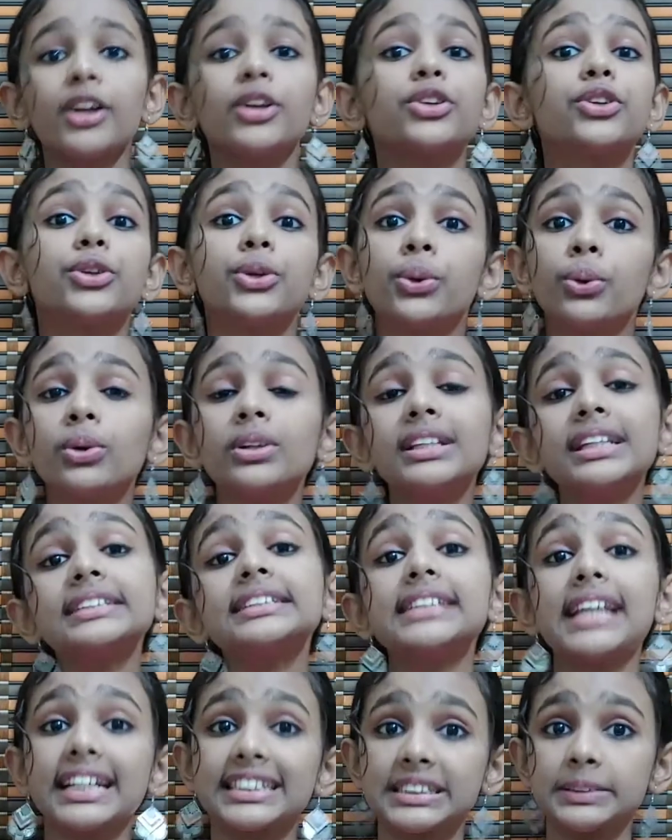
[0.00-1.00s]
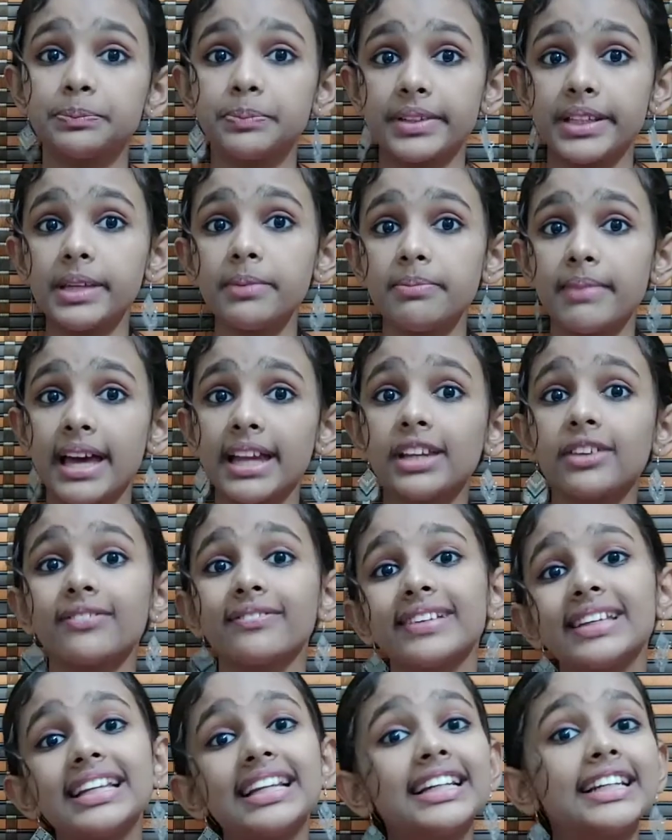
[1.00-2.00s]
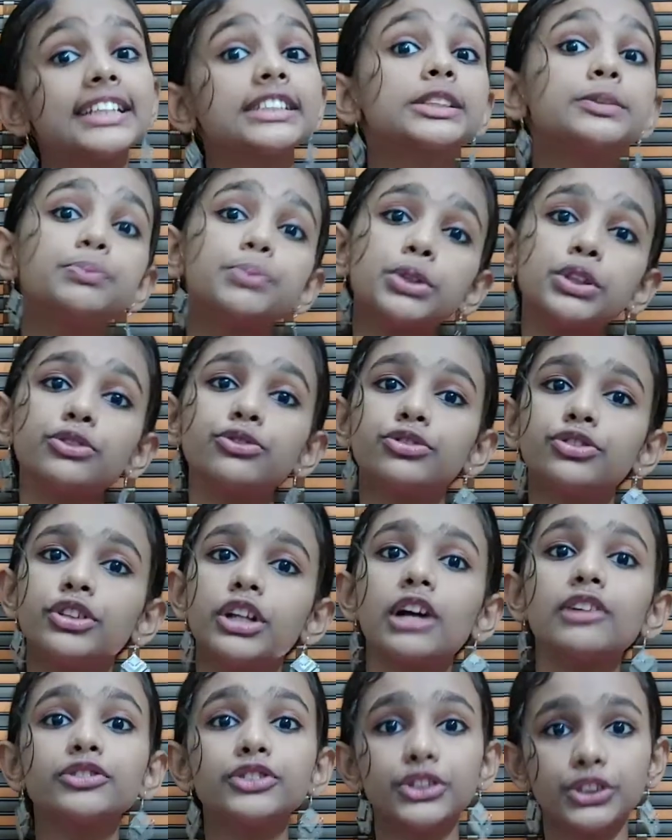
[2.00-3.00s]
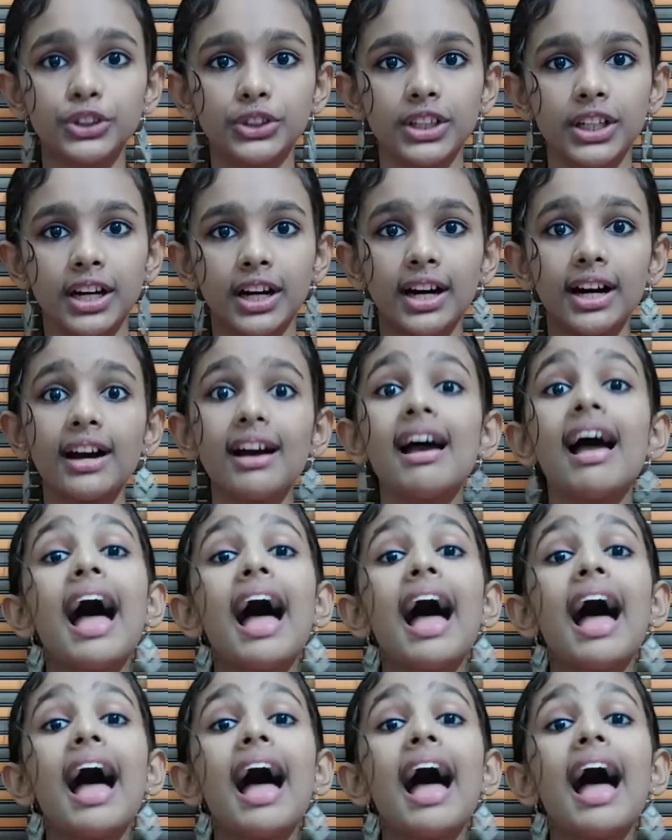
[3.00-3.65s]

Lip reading: To do this experiment, we need a spoonful of sugar